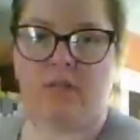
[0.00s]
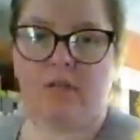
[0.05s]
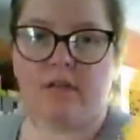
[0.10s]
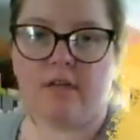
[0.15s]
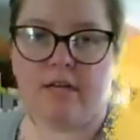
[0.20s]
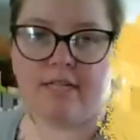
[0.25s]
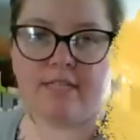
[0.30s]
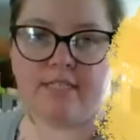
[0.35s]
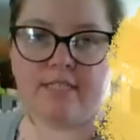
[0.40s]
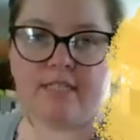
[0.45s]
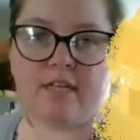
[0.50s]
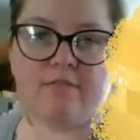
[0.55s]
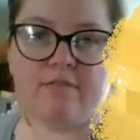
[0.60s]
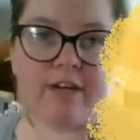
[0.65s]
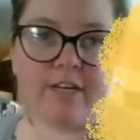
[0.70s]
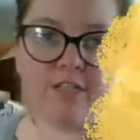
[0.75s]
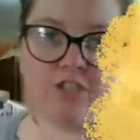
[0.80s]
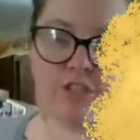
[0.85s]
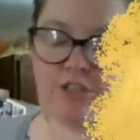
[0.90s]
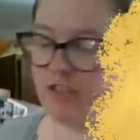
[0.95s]
Is the
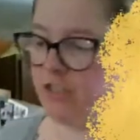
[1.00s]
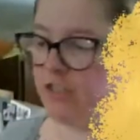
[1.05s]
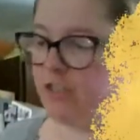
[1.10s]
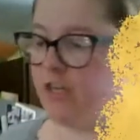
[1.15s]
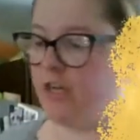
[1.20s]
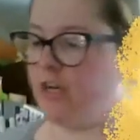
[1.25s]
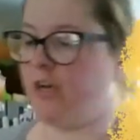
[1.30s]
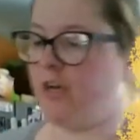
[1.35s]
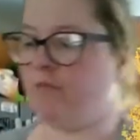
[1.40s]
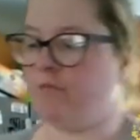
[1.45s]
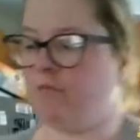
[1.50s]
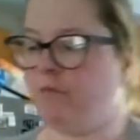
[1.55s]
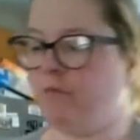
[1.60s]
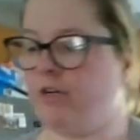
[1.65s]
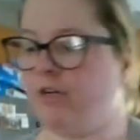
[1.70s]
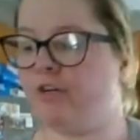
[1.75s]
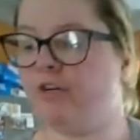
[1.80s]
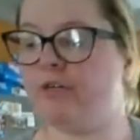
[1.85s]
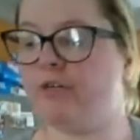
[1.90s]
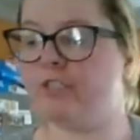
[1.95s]
confectioner sugar. And
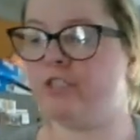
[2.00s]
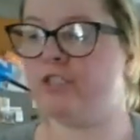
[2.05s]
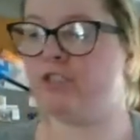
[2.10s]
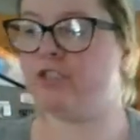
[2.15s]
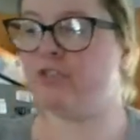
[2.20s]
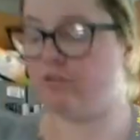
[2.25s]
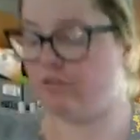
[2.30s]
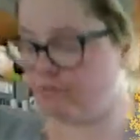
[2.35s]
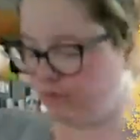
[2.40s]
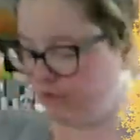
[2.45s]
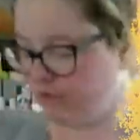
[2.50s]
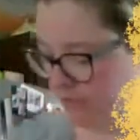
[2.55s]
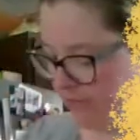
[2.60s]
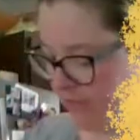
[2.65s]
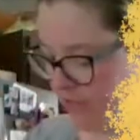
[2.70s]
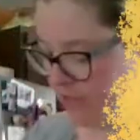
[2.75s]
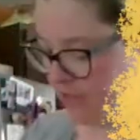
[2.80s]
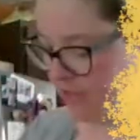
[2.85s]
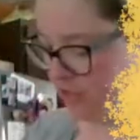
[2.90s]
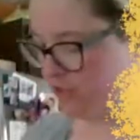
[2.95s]
what you're going to do for the
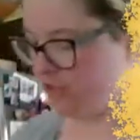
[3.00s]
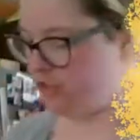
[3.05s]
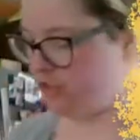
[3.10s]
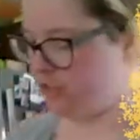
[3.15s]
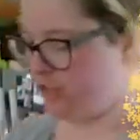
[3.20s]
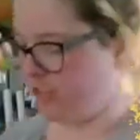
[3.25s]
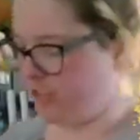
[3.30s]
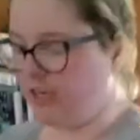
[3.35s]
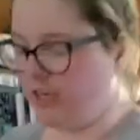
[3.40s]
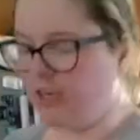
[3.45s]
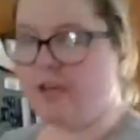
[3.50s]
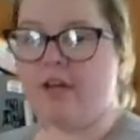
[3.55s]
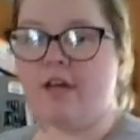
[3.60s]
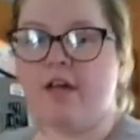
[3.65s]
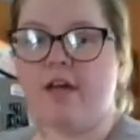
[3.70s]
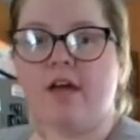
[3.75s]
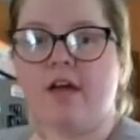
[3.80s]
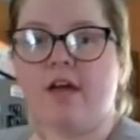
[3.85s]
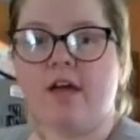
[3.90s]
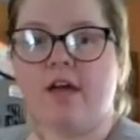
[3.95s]
confectioner
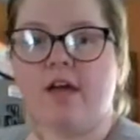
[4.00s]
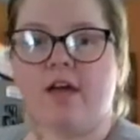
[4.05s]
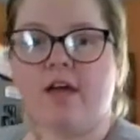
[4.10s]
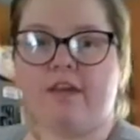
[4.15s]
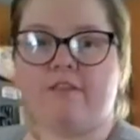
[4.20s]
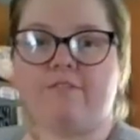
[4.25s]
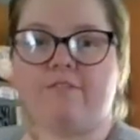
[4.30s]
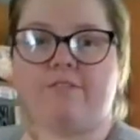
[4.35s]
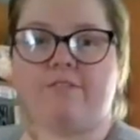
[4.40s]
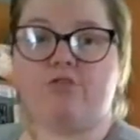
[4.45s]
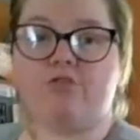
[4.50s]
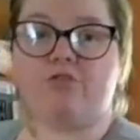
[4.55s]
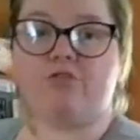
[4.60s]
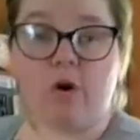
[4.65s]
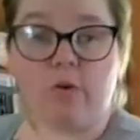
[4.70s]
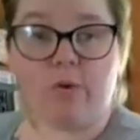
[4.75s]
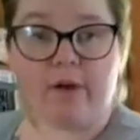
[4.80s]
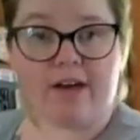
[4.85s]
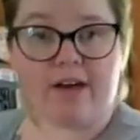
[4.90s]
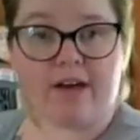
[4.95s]
sugar, if you
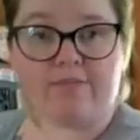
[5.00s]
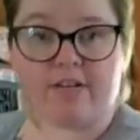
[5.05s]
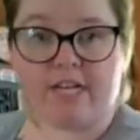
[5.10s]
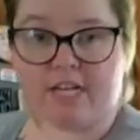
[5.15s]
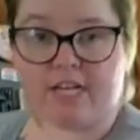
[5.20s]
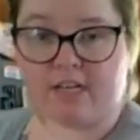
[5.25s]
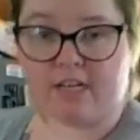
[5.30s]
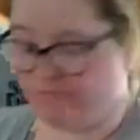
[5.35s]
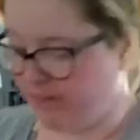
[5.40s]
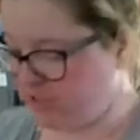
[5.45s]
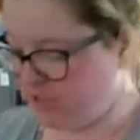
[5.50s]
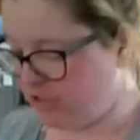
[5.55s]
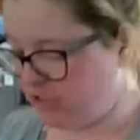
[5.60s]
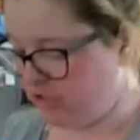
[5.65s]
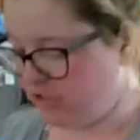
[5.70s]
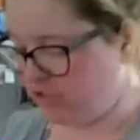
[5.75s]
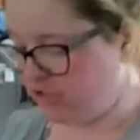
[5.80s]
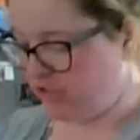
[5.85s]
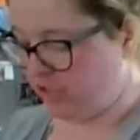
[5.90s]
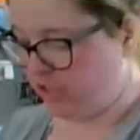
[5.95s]
don't have any
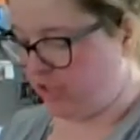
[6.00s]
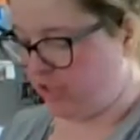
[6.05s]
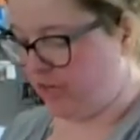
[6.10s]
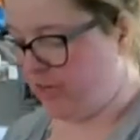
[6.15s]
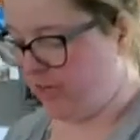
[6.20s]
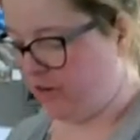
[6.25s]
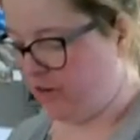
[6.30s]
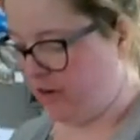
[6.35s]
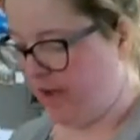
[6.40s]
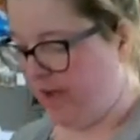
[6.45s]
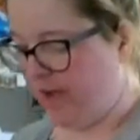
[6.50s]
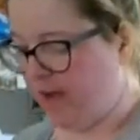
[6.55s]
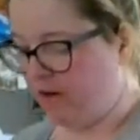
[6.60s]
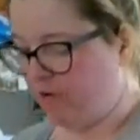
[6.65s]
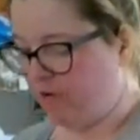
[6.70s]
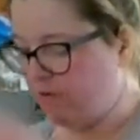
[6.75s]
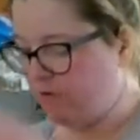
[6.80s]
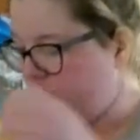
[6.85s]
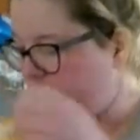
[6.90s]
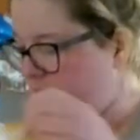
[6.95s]
confectioner sugar at your
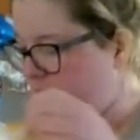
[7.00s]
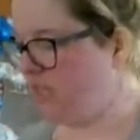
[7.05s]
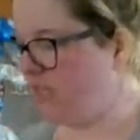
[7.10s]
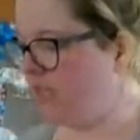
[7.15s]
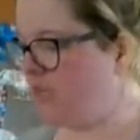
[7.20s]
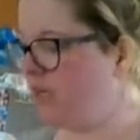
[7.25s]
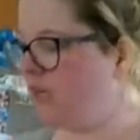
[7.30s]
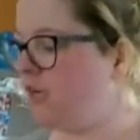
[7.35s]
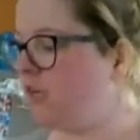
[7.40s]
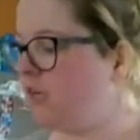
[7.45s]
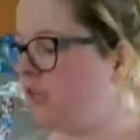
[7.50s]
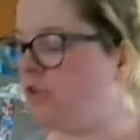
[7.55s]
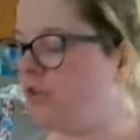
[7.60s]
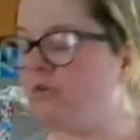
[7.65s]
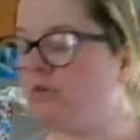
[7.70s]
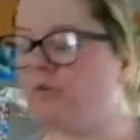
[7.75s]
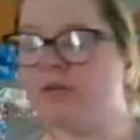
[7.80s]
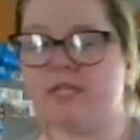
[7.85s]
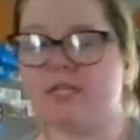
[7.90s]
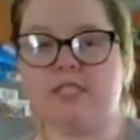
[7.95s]
house,
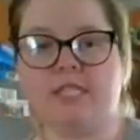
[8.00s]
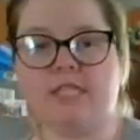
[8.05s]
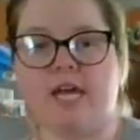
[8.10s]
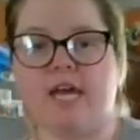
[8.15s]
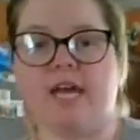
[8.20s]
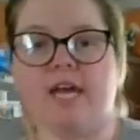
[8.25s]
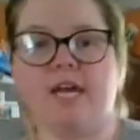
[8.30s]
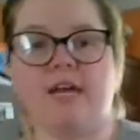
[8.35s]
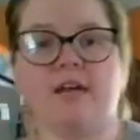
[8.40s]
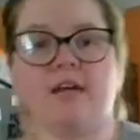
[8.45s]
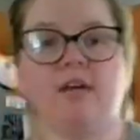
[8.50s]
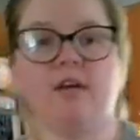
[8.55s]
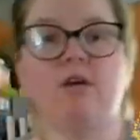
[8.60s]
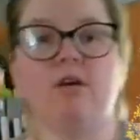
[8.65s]
you can take